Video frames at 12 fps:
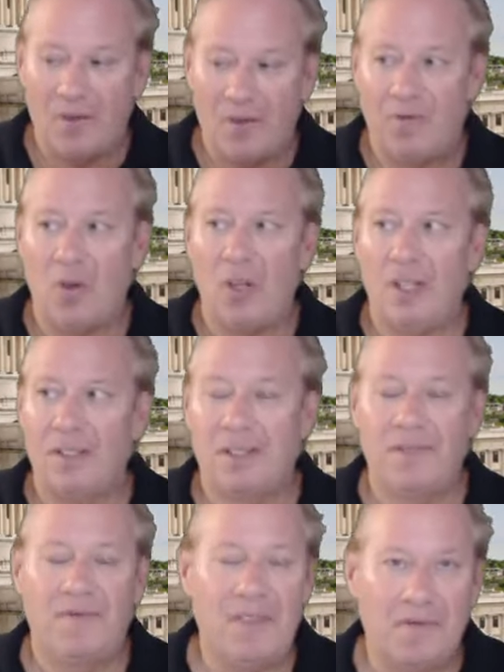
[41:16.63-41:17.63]
falls,
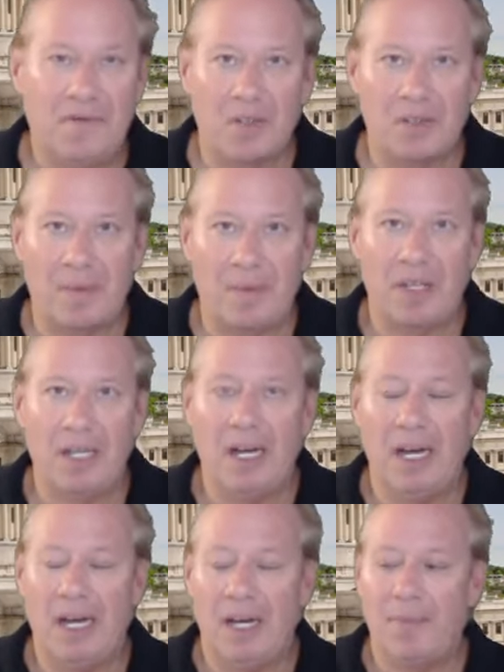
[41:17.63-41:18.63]
fifth or something.
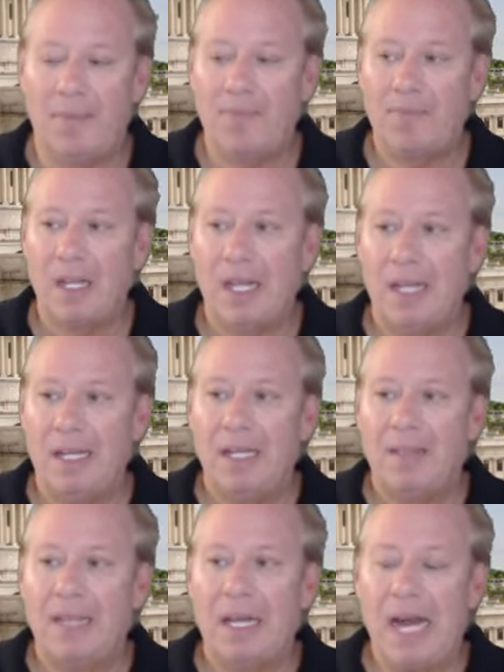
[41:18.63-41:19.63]

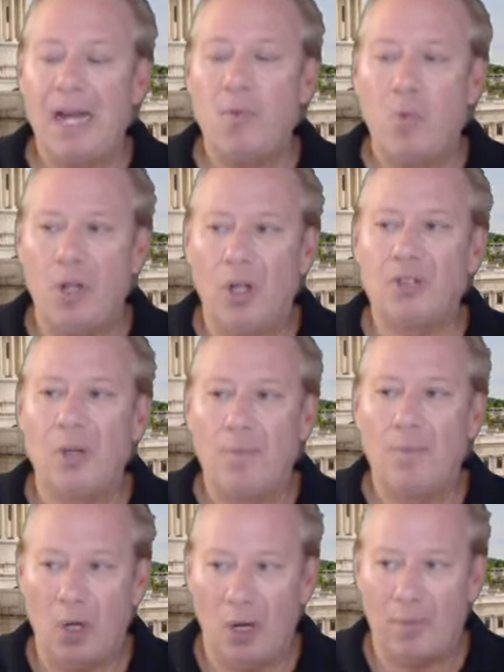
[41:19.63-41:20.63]
The guy Walter
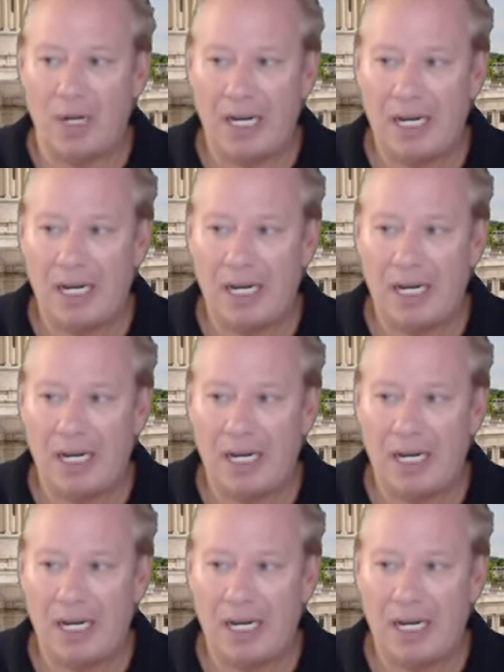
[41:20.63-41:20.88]
Burbrick.